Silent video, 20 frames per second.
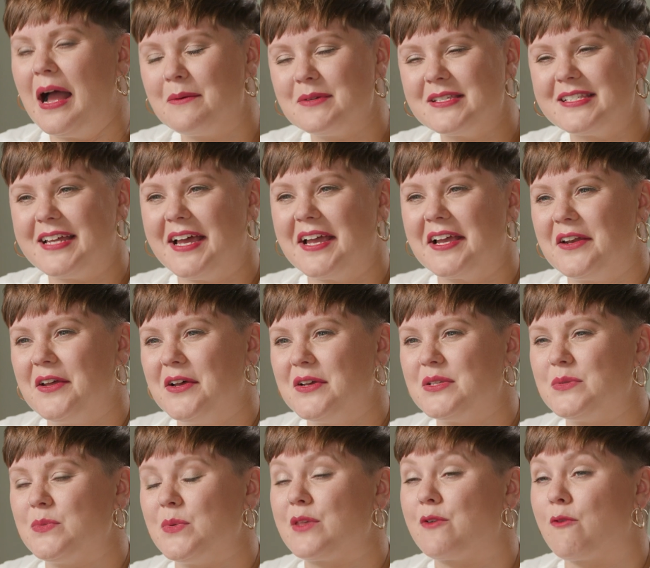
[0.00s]
I was
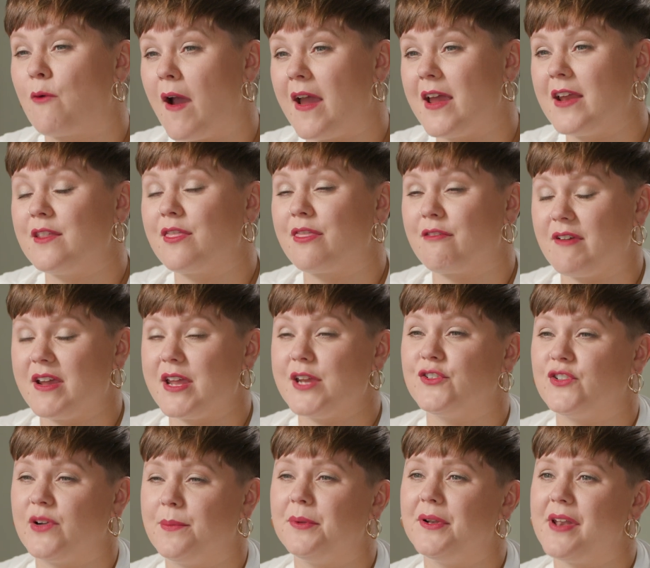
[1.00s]
diagnosed with grade 3
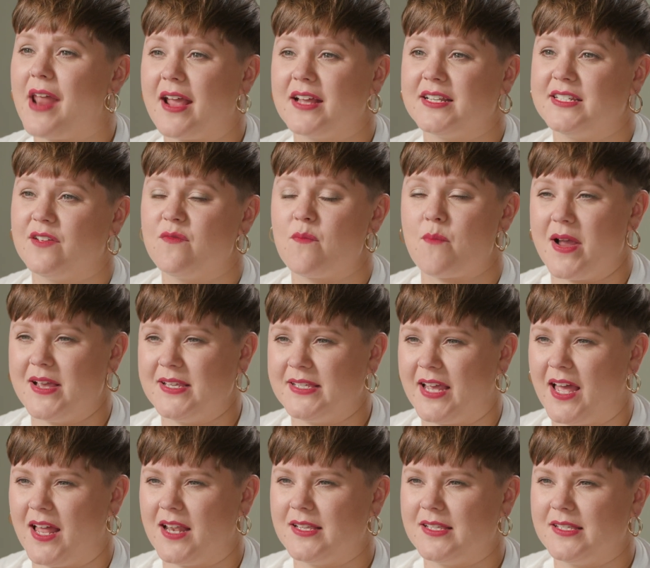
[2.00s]
triple negative breast
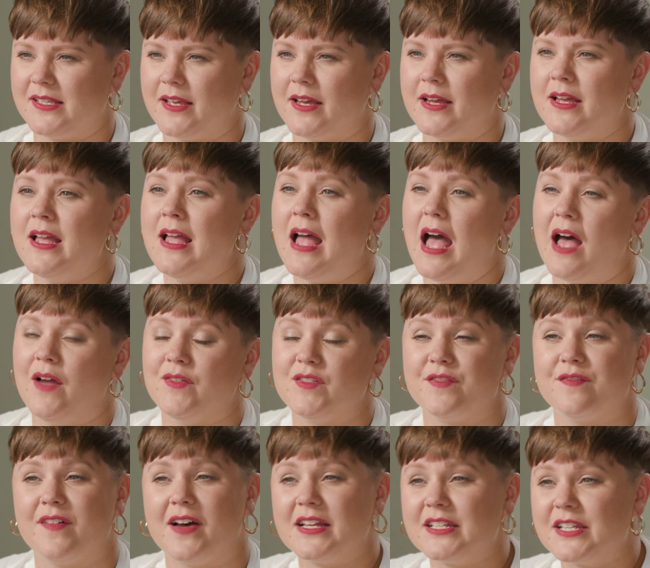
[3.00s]
cancer
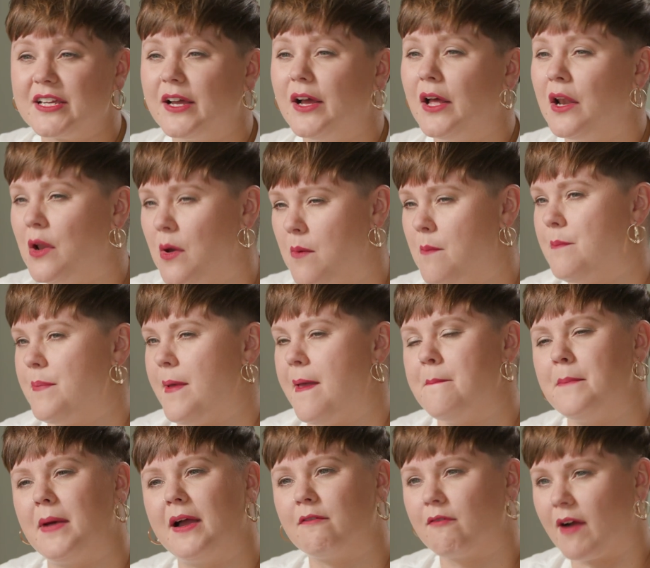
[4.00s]
after finding a lump
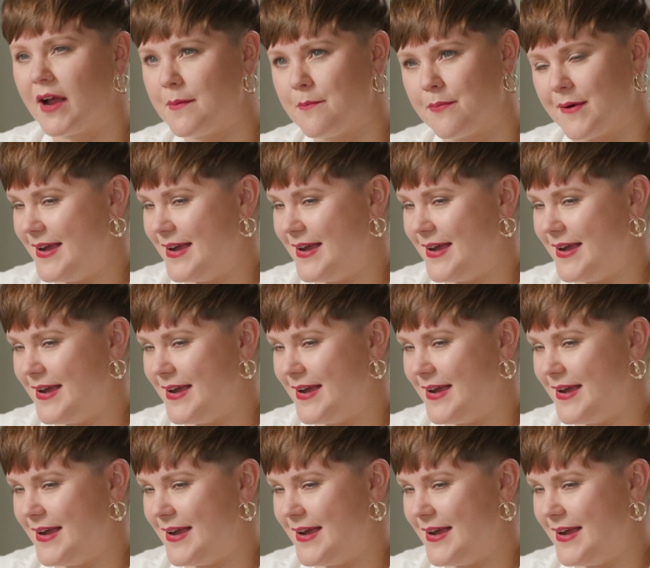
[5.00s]
in my right